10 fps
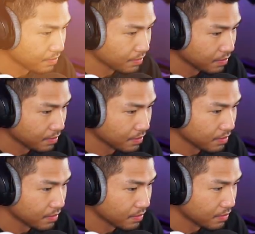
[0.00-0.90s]

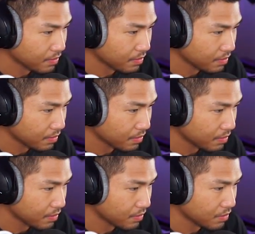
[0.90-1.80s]

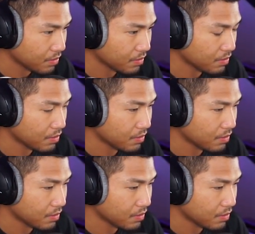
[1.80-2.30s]
This person isn't speaking.